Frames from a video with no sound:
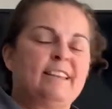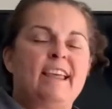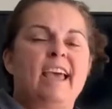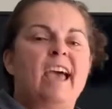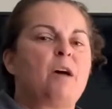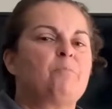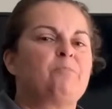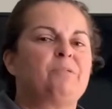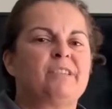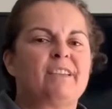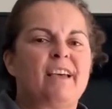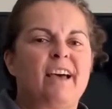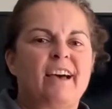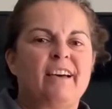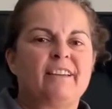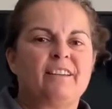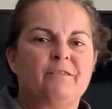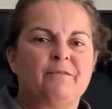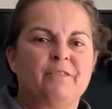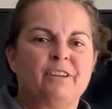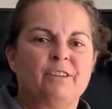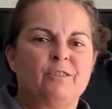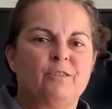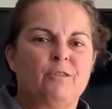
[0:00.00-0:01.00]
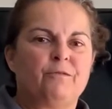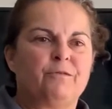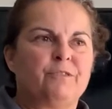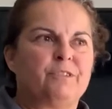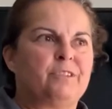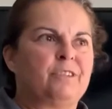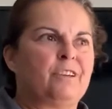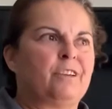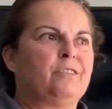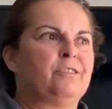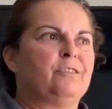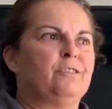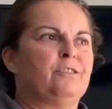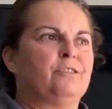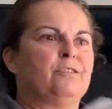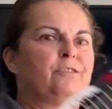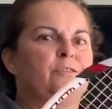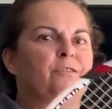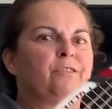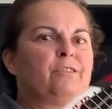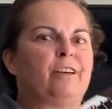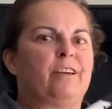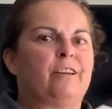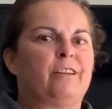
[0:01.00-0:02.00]
snaps out of it. And all of a sudden
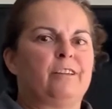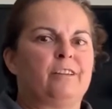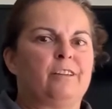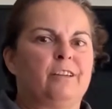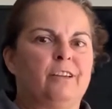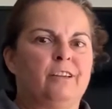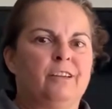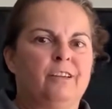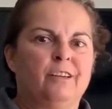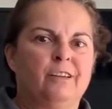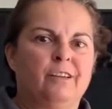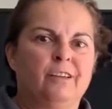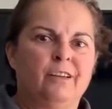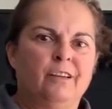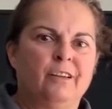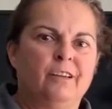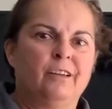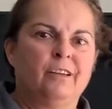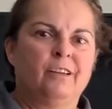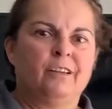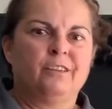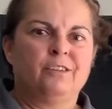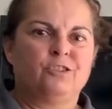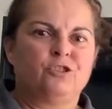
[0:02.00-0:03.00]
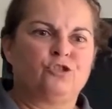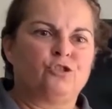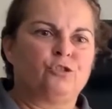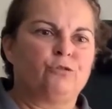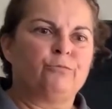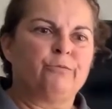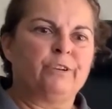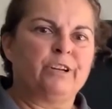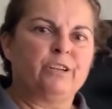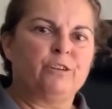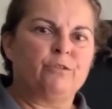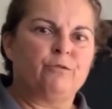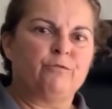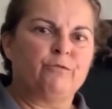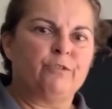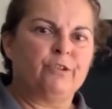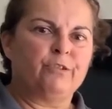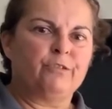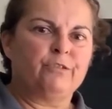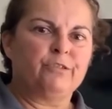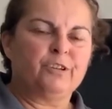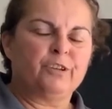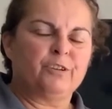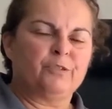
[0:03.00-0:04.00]
they're like Serena
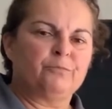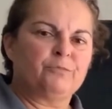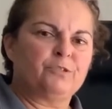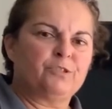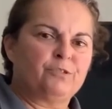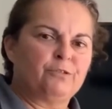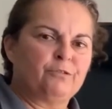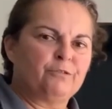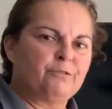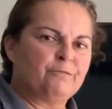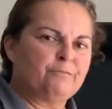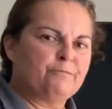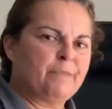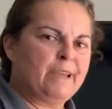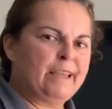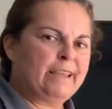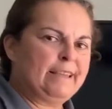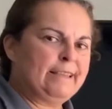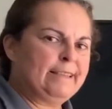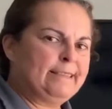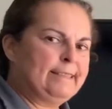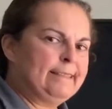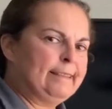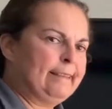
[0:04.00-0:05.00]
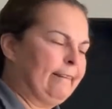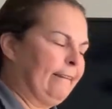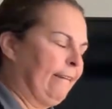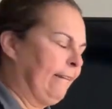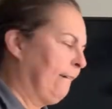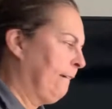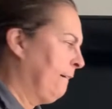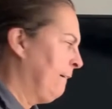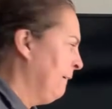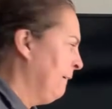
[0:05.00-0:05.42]
Williams. They're amazing.